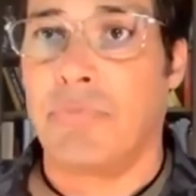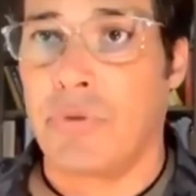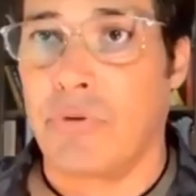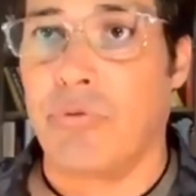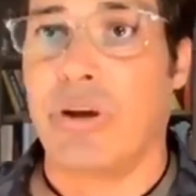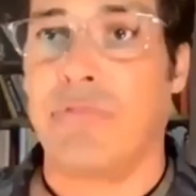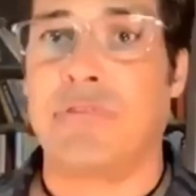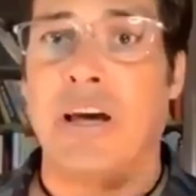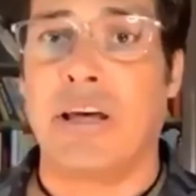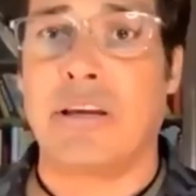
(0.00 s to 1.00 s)
We've
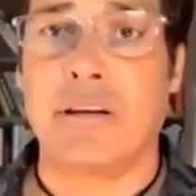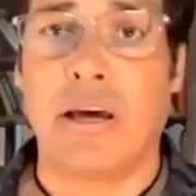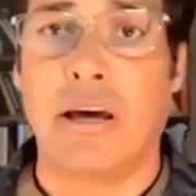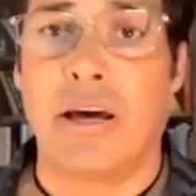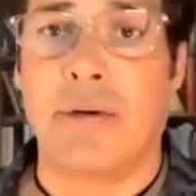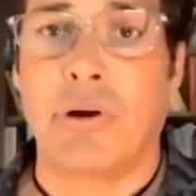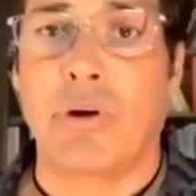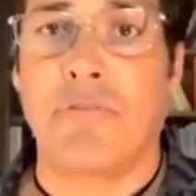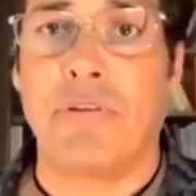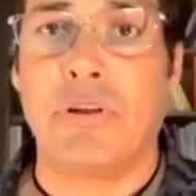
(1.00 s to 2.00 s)
done
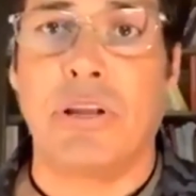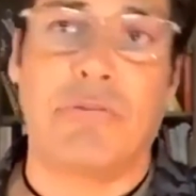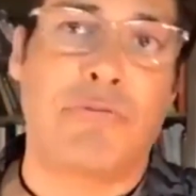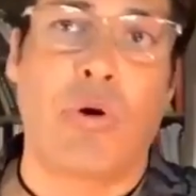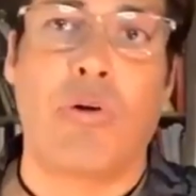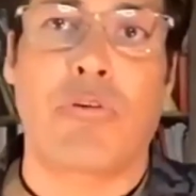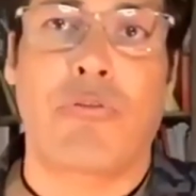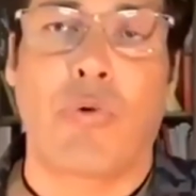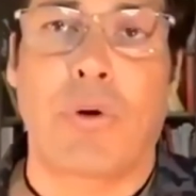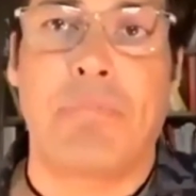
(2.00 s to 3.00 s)
going up, over
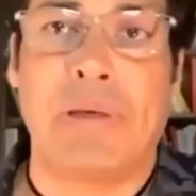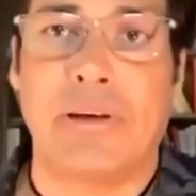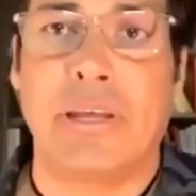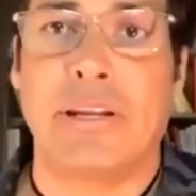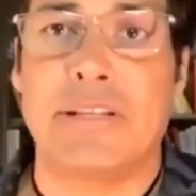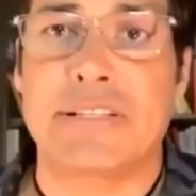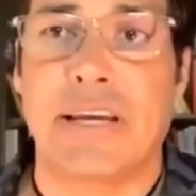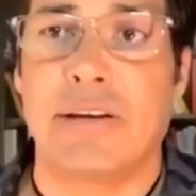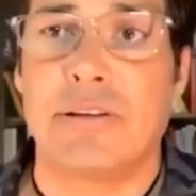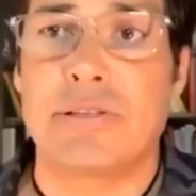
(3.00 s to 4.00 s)
4 billion in
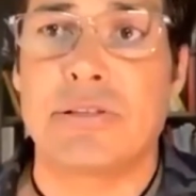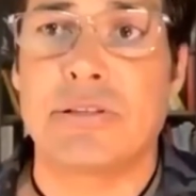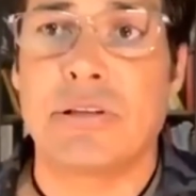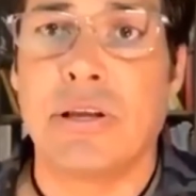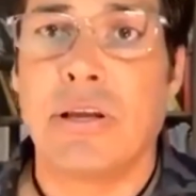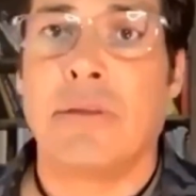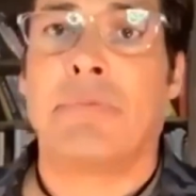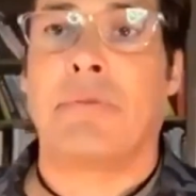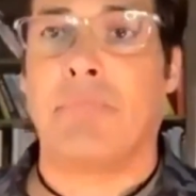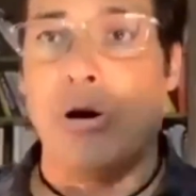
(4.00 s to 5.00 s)
sales.
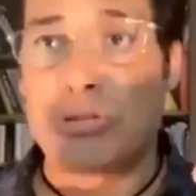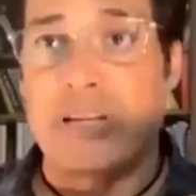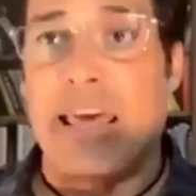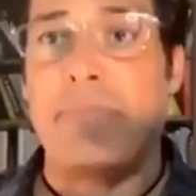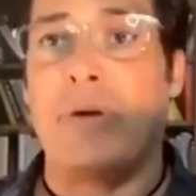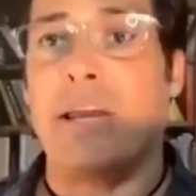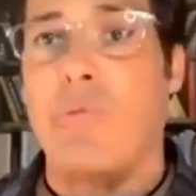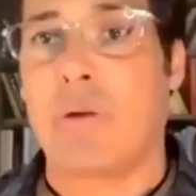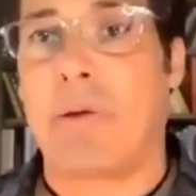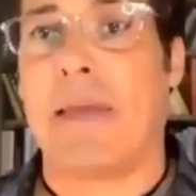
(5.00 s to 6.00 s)
most of that money
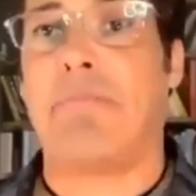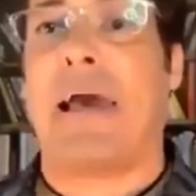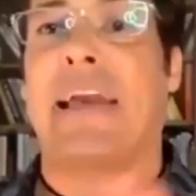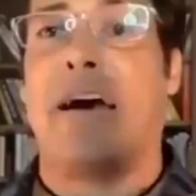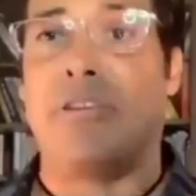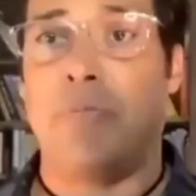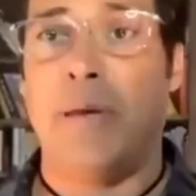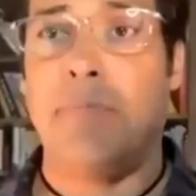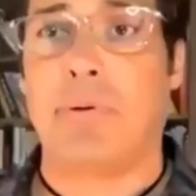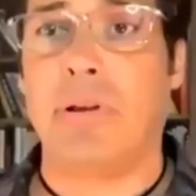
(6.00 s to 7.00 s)
we pay back out to
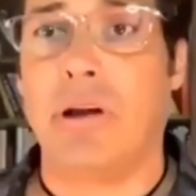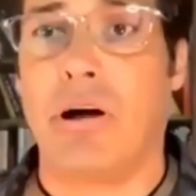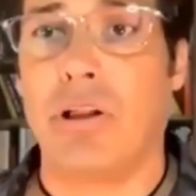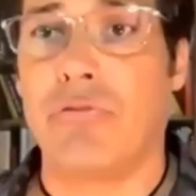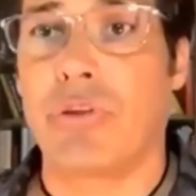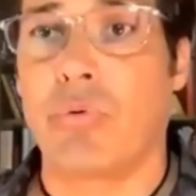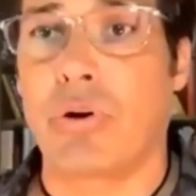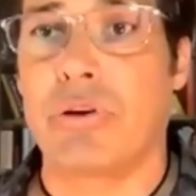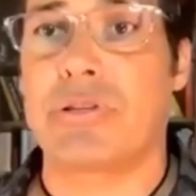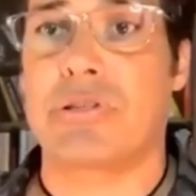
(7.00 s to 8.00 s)
people all over the
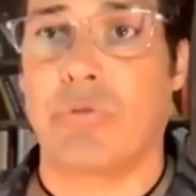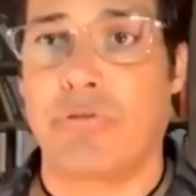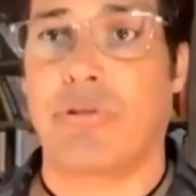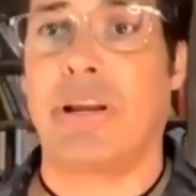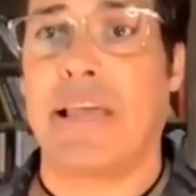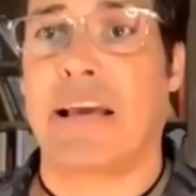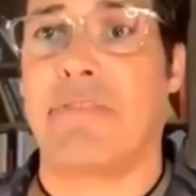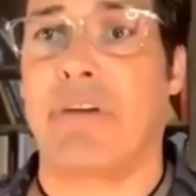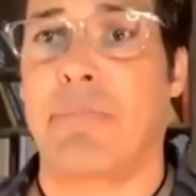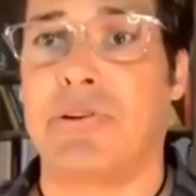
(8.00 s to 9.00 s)
world. So we've created that kind
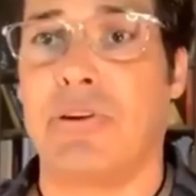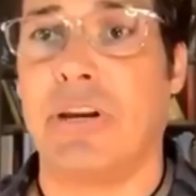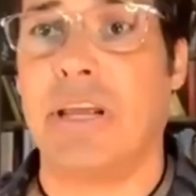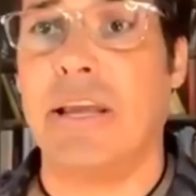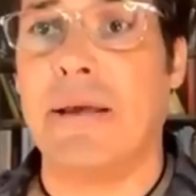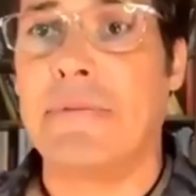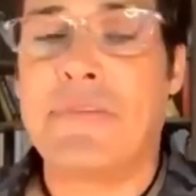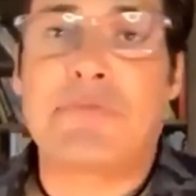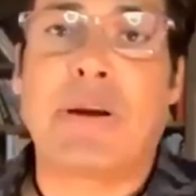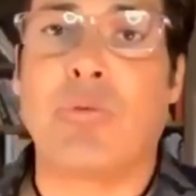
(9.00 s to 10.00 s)
of opportunity.
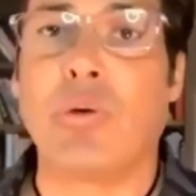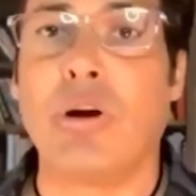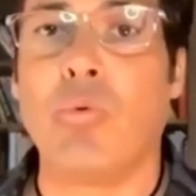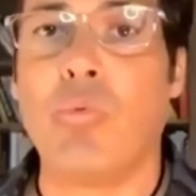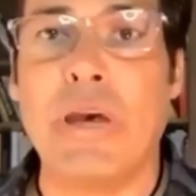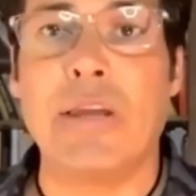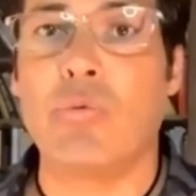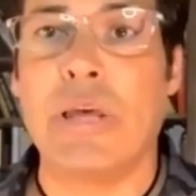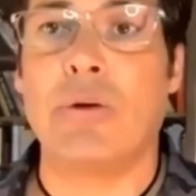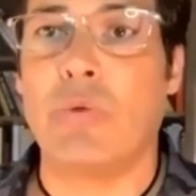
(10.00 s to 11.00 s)
It's been a real
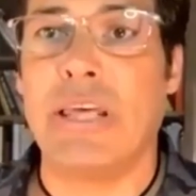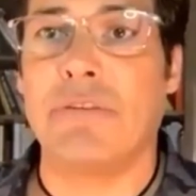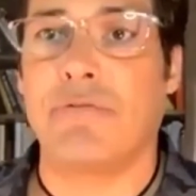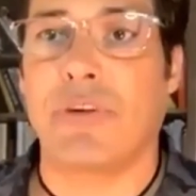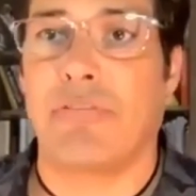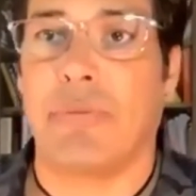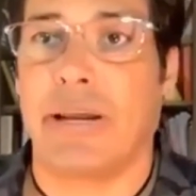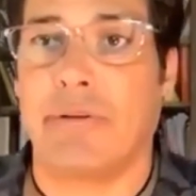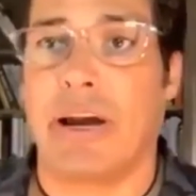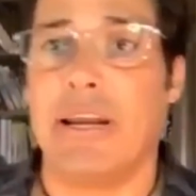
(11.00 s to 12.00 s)
win-win-win for
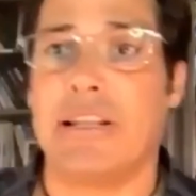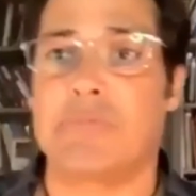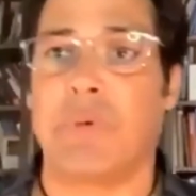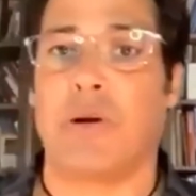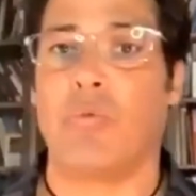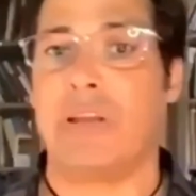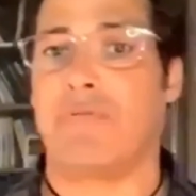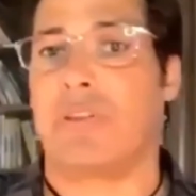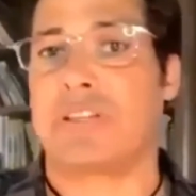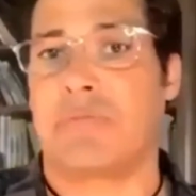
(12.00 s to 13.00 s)
everybody, right? It's been a win
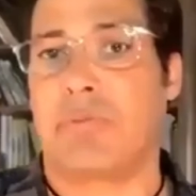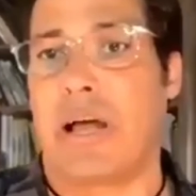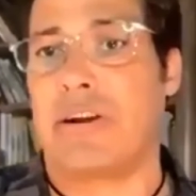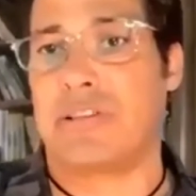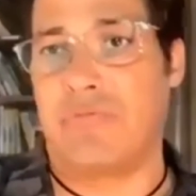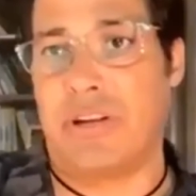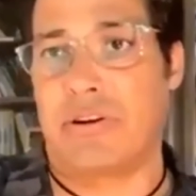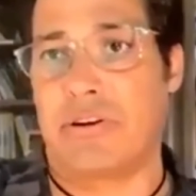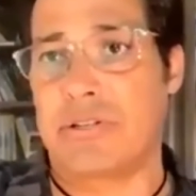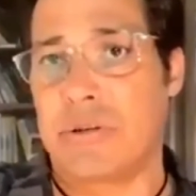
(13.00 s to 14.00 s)
for the suppliers and
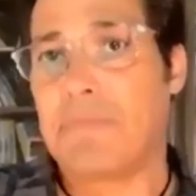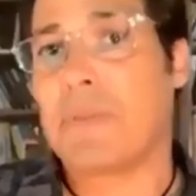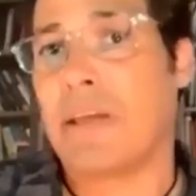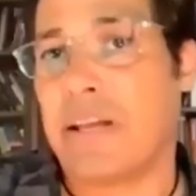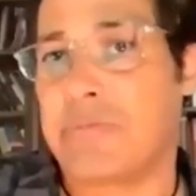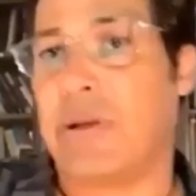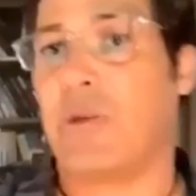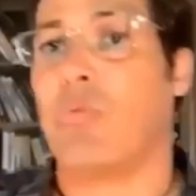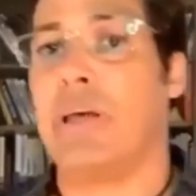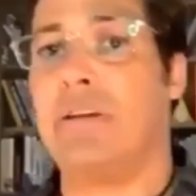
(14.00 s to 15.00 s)
vendors. It's been a
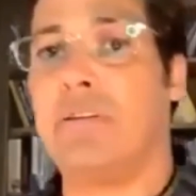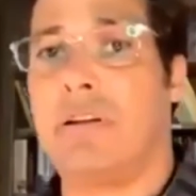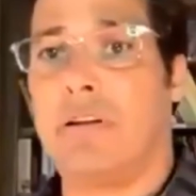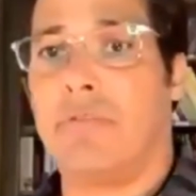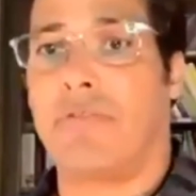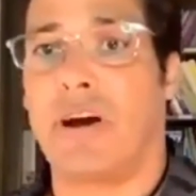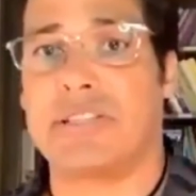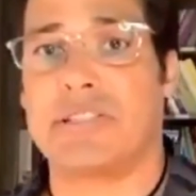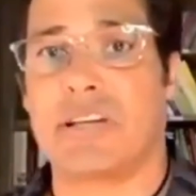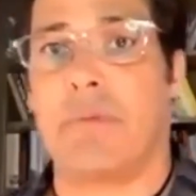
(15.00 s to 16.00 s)
win for
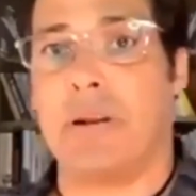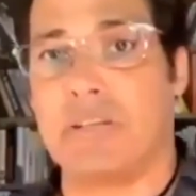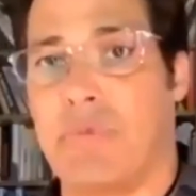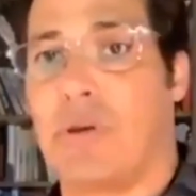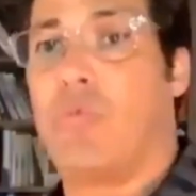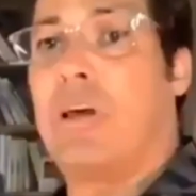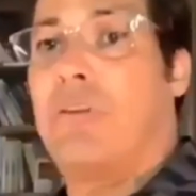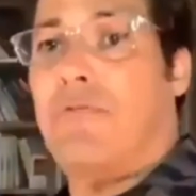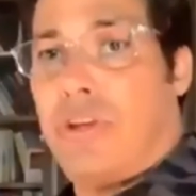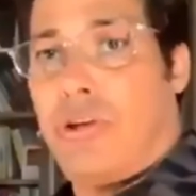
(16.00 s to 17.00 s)
us as a company. It's been a win
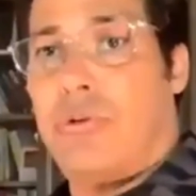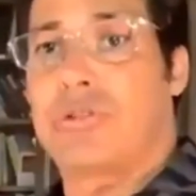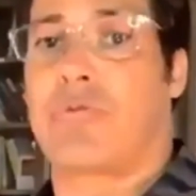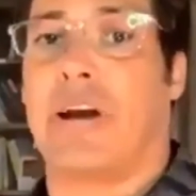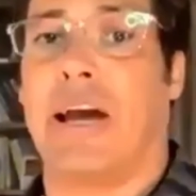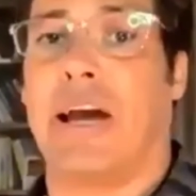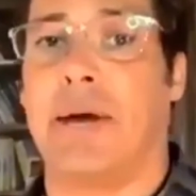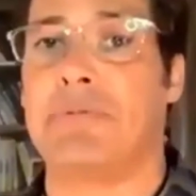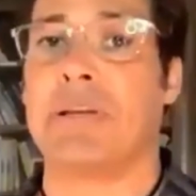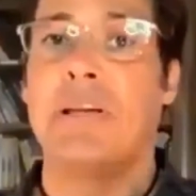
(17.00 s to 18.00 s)
for you as
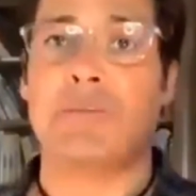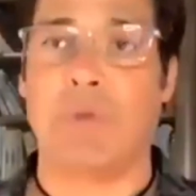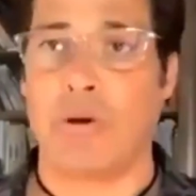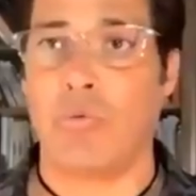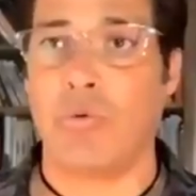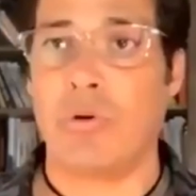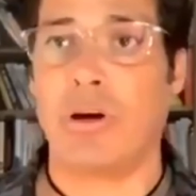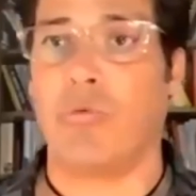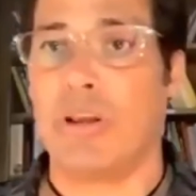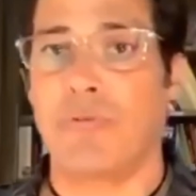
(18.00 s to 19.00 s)
reps. It's been
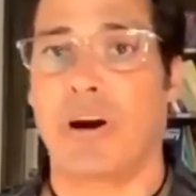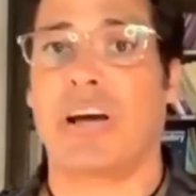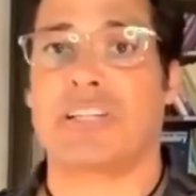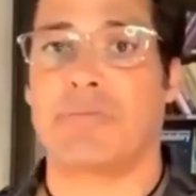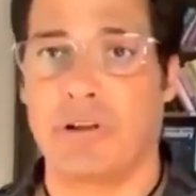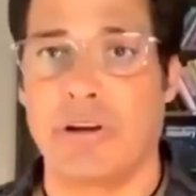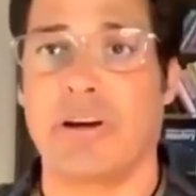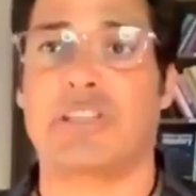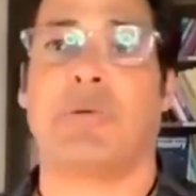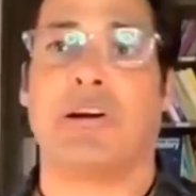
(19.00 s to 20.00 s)
a win for our customer and their
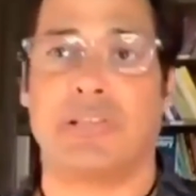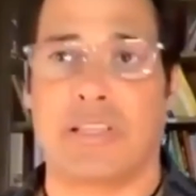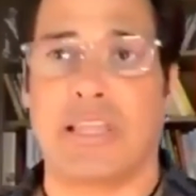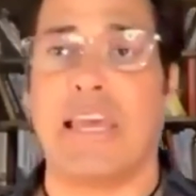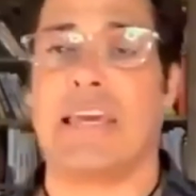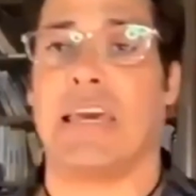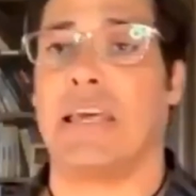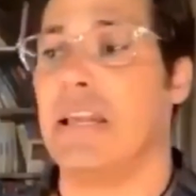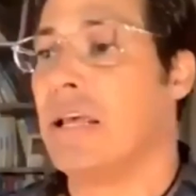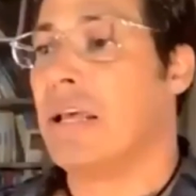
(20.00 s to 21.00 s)
experience that they
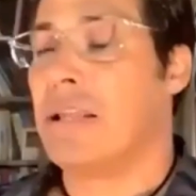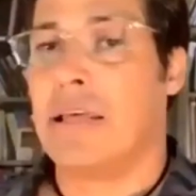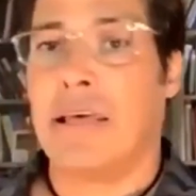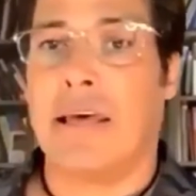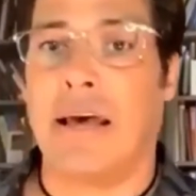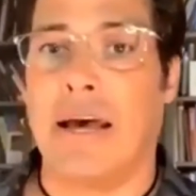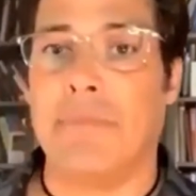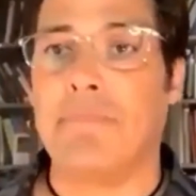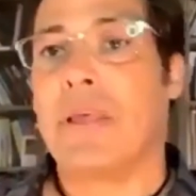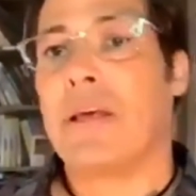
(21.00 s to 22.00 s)
get.
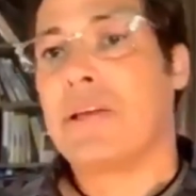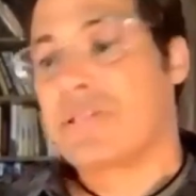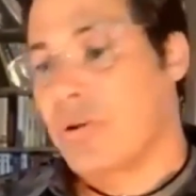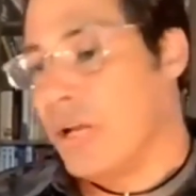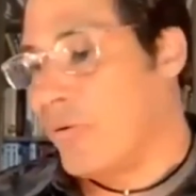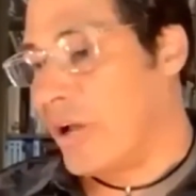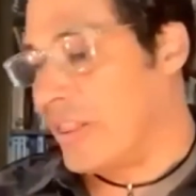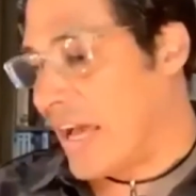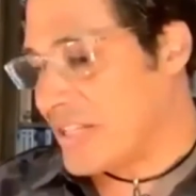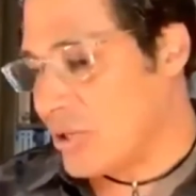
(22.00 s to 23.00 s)
So anyway,
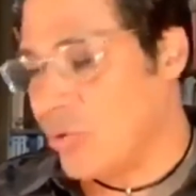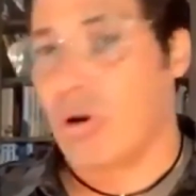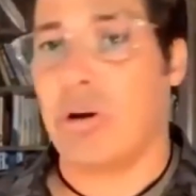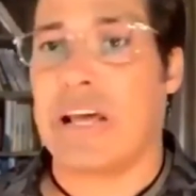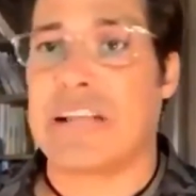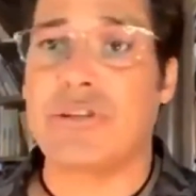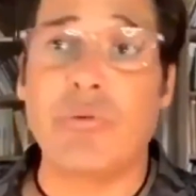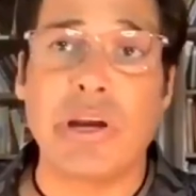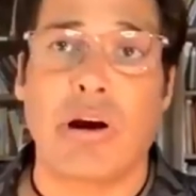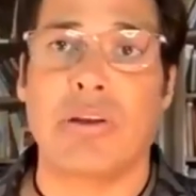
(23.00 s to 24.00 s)
that's who
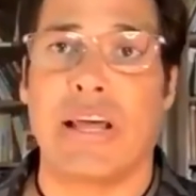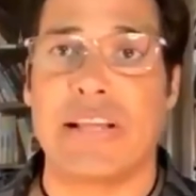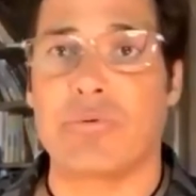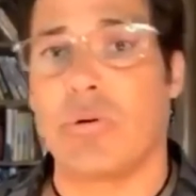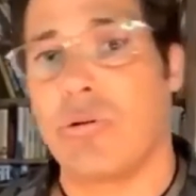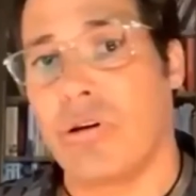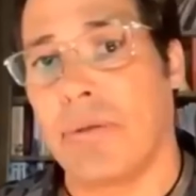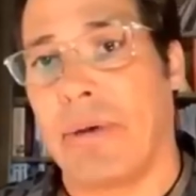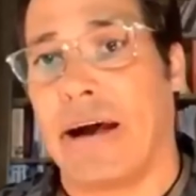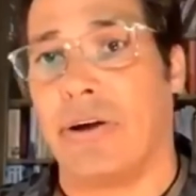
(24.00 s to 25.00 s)
we are. That's what we're
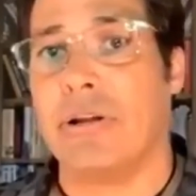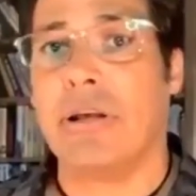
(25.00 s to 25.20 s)
about.